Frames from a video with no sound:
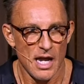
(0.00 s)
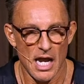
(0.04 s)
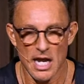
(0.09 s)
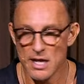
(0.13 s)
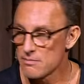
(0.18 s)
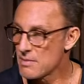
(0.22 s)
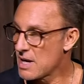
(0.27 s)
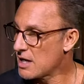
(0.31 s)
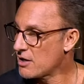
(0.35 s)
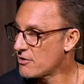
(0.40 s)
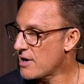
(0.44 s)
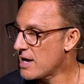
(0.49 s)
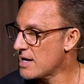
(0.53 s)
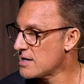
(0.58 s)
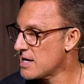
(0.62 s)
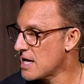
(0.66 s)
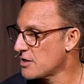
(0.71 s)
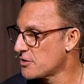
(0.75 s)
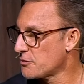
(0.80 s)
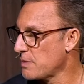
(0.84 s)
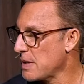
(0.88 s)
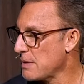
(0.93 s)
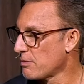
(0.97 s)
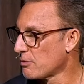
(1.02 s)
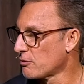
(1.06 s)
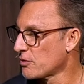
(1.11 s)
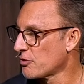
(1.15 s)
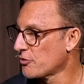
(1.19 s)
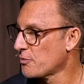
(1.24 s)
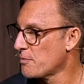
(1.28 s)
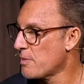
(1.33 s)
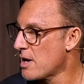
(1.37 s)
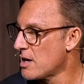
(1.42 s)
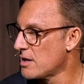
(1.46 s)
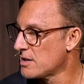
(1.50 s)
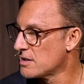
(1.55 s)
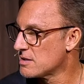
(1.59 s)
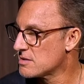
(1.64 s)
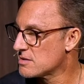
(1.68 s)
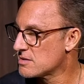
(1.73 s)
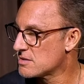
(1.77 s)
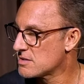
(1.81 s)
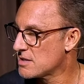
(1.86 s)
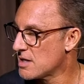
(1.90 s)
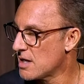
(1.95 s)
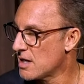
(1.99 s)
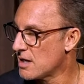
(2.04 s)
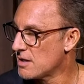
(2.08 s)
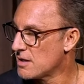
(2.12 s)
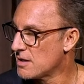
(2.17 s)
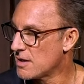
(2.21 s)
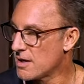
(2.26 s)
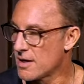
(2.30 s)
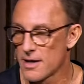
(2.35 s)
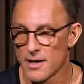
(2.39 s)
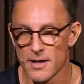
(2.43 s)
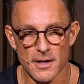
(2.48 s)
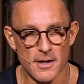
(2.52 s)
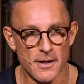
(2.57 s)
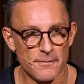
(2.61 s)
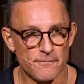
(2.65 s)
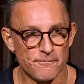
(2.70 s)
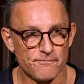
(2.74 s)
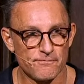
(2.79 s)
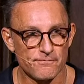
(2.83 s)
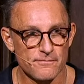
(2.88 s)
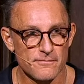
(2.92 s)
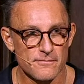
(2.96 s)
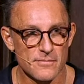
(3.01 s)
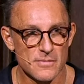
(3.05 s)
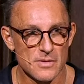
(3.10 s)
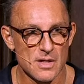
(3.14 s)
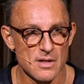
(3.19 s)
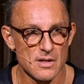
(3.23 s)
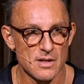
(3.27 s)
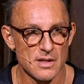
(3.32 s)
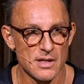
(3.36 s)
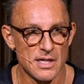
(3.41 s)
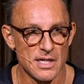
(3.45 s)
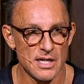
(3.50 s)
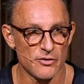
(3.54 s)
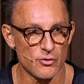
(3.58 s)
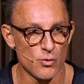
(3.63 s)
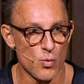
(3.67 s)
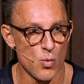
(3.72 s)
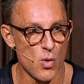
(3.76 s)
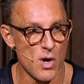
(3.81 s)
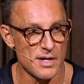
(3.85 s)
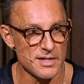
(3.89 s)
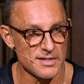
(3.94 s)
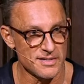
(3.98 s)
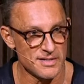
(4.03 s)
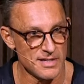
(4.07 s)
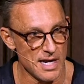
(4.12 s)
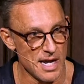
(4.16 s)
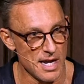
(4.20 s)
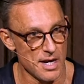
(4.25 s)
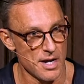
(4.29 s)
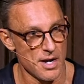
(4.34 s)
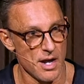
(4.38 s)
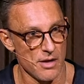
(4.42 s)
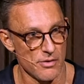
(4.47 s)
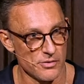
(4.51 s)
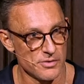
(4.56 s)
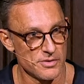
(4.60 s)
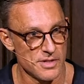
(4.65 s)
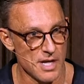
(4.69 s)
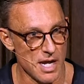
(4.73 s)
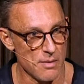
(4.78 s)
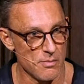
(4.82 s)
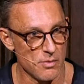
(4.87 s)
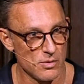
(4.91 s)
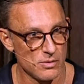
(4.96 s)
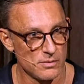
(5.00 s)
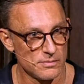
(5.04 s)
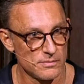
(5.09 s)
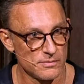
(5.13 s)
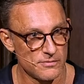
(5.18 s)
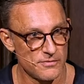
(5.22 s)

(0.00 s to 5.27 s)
And my granddad's people responded and said, um, He doesn't want to sit at another table.